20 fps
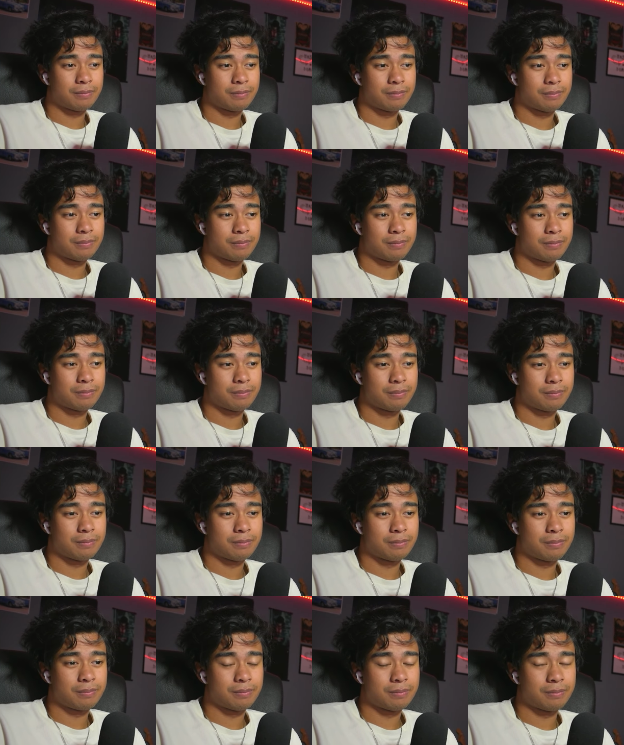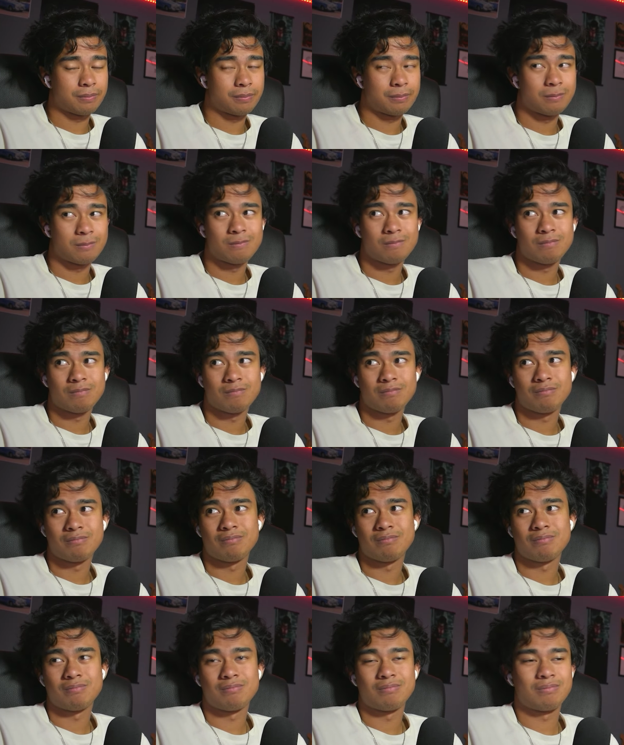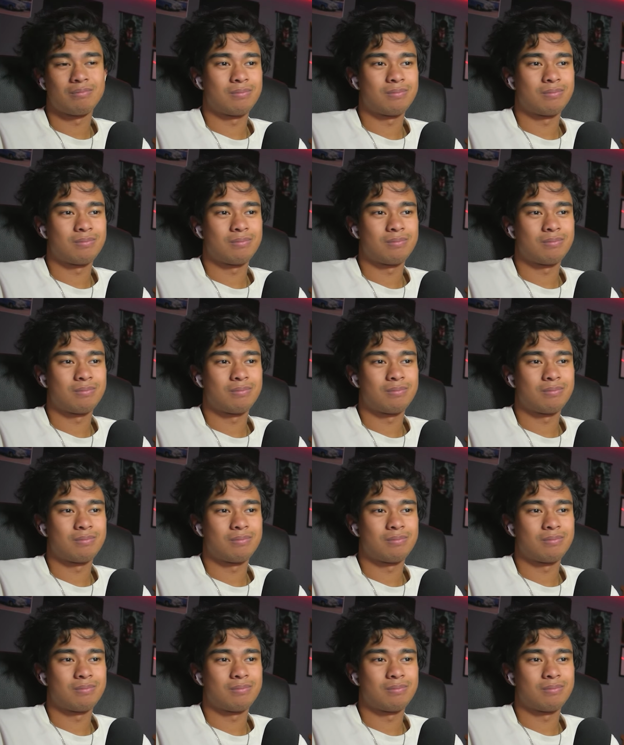(no one is talking)